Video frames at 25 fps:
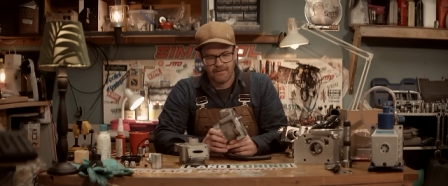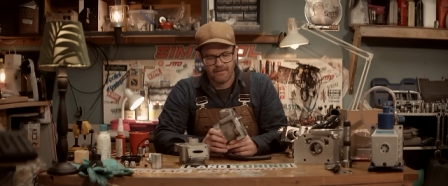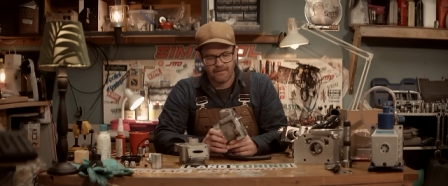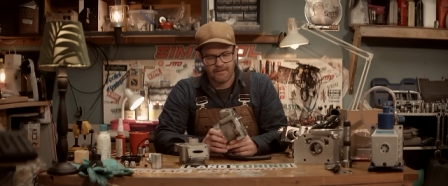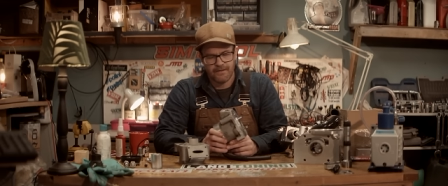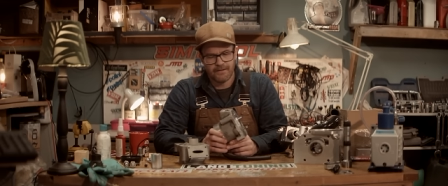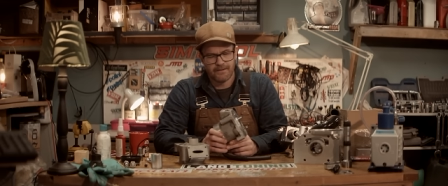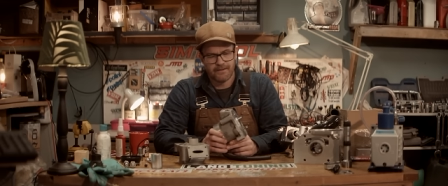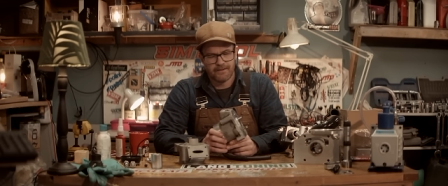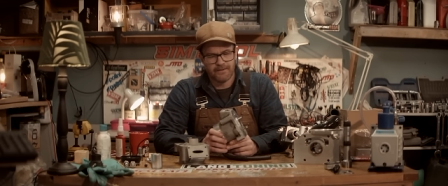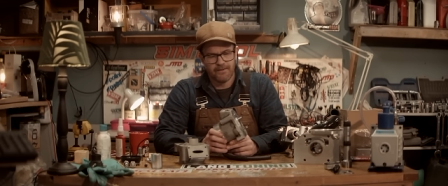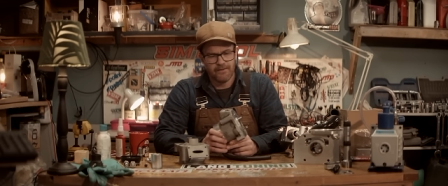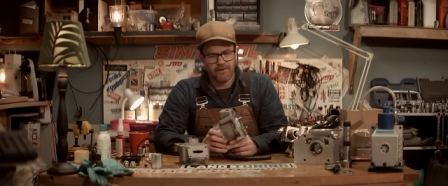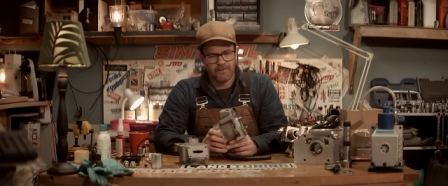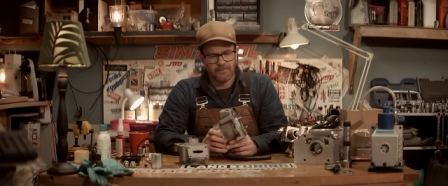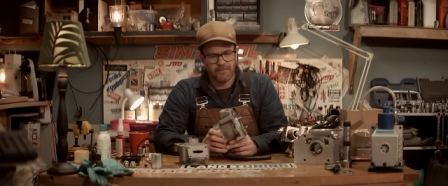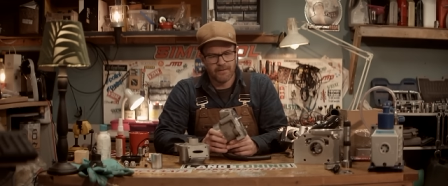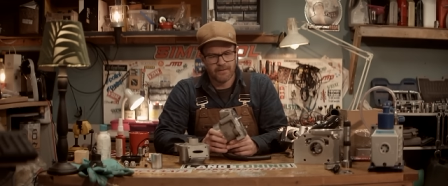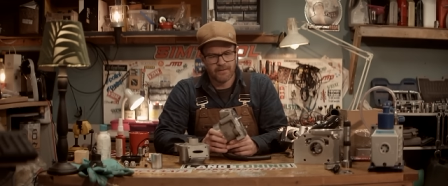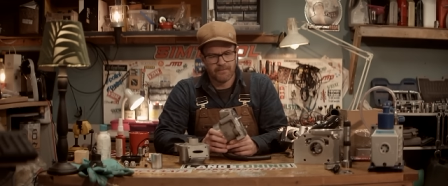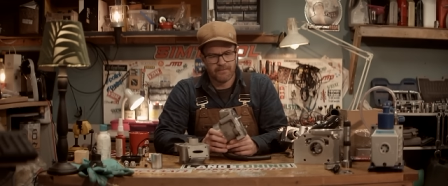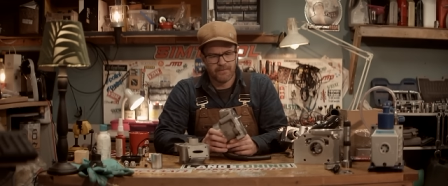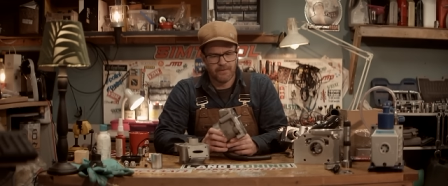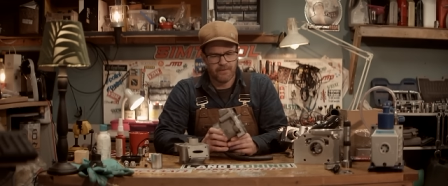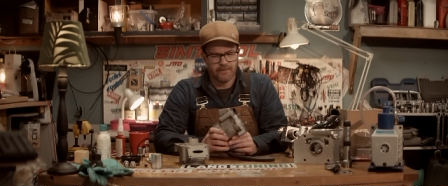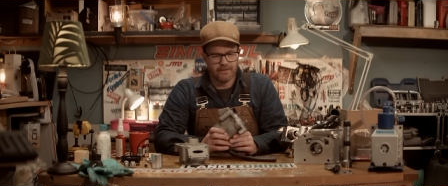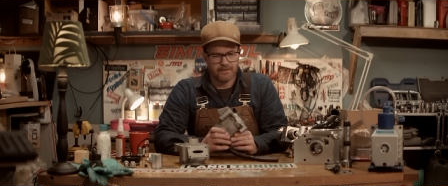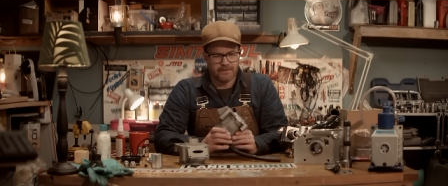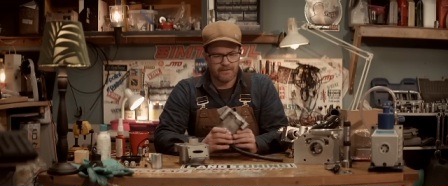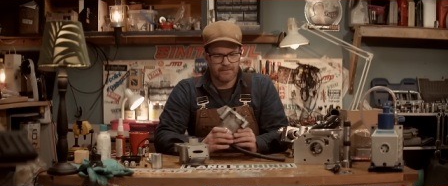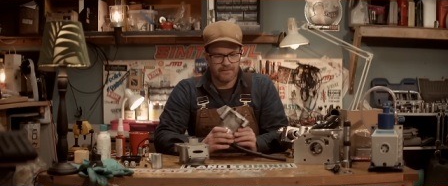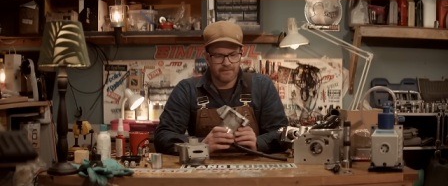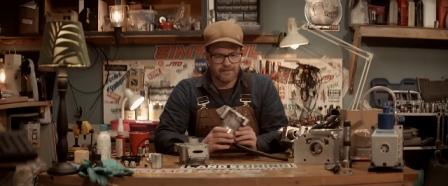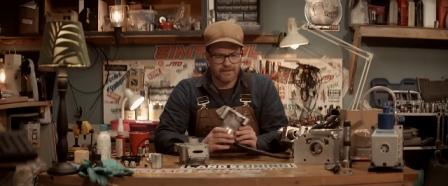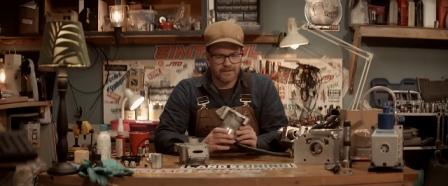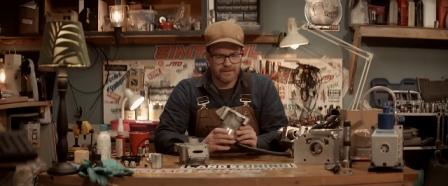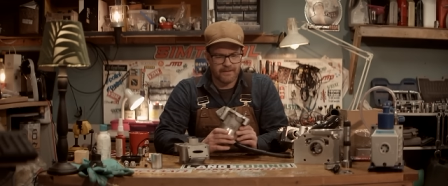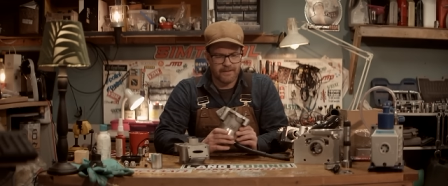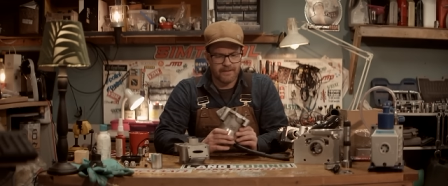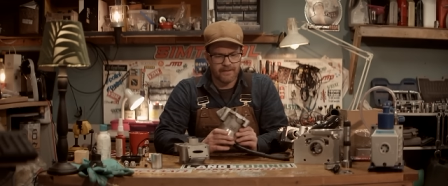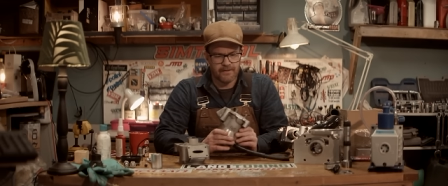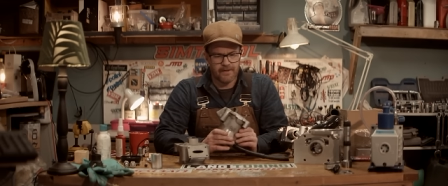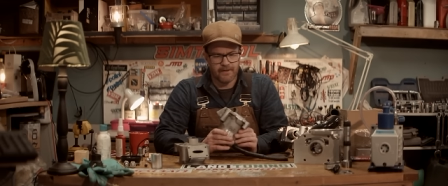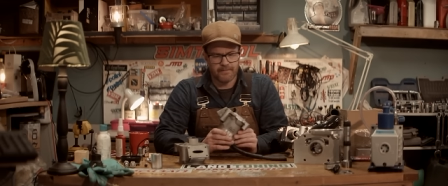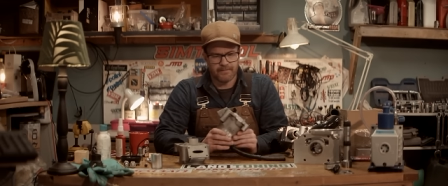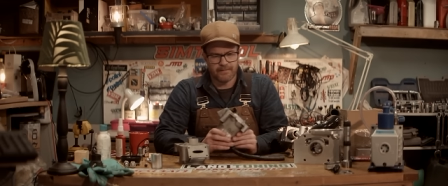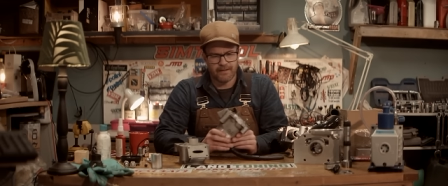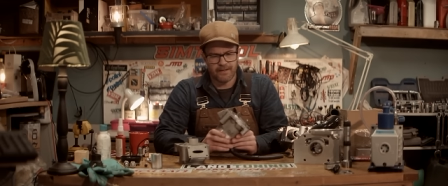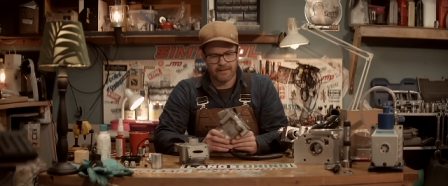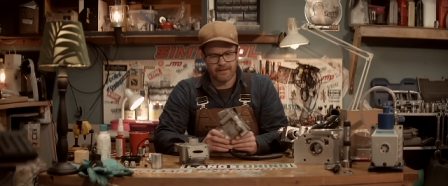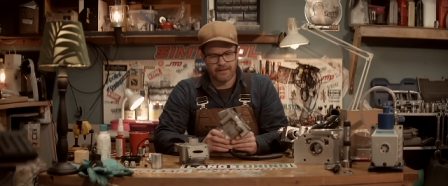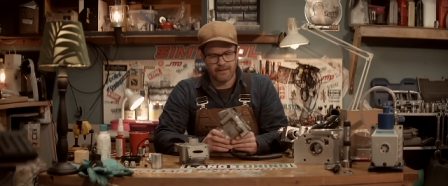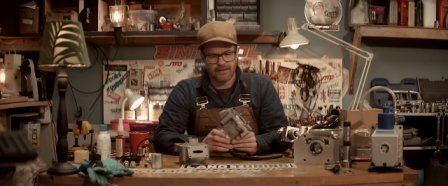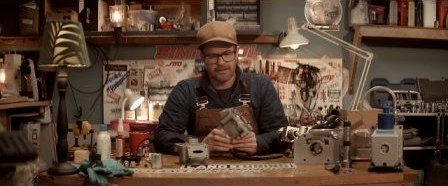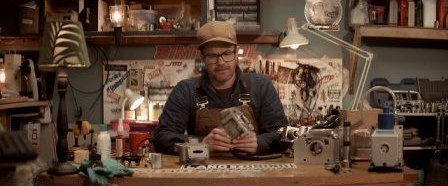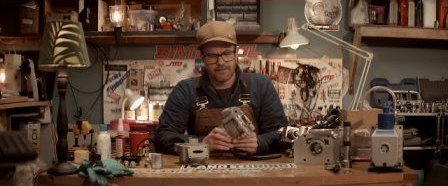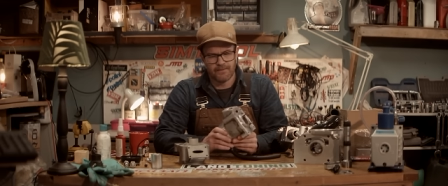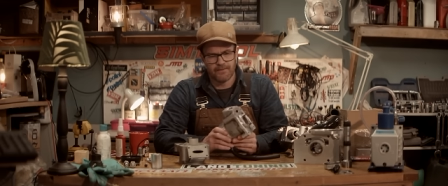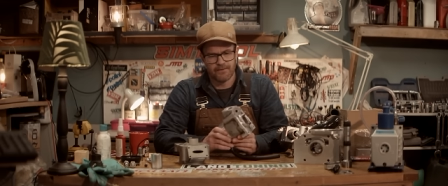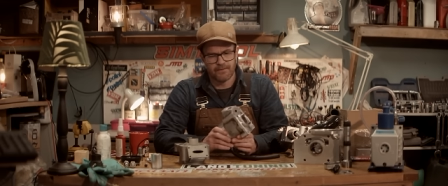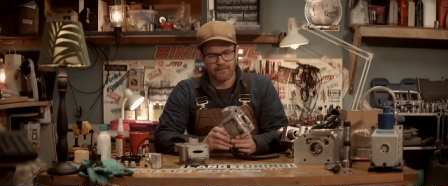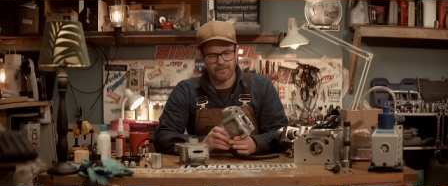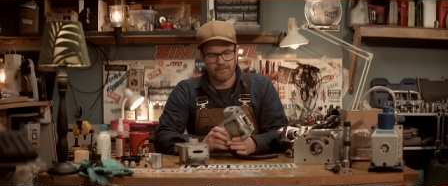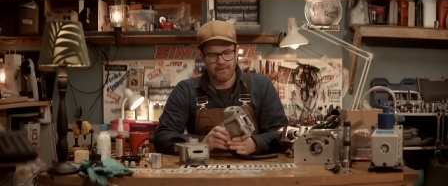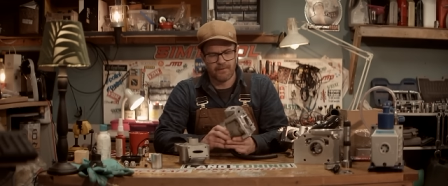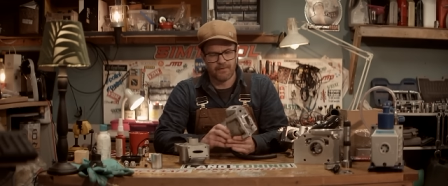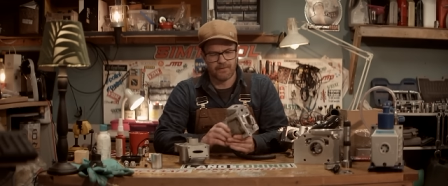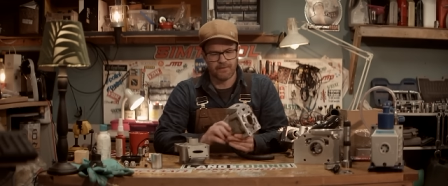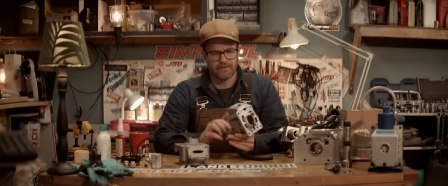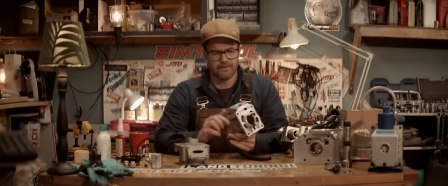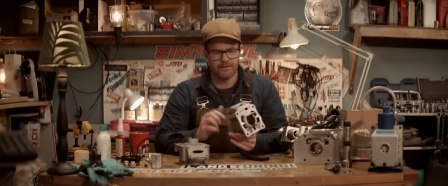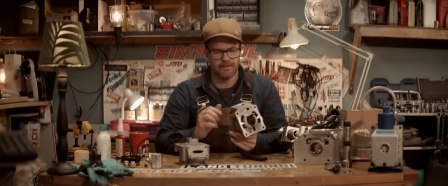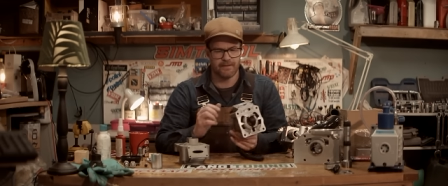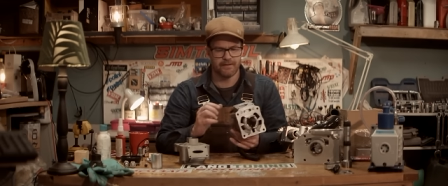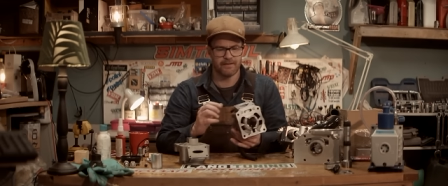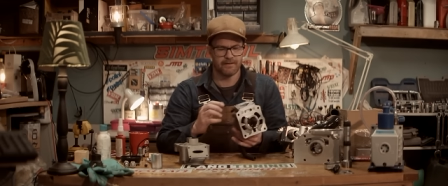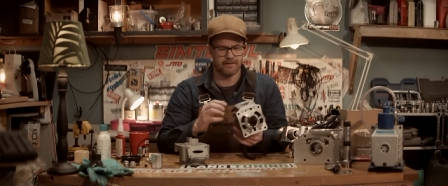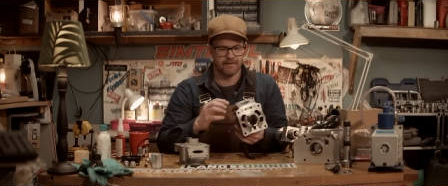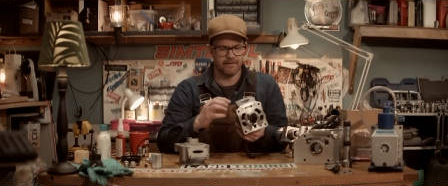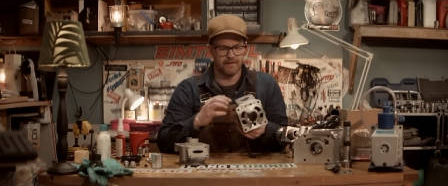there's still a possibility to seal up that exhaust port because it's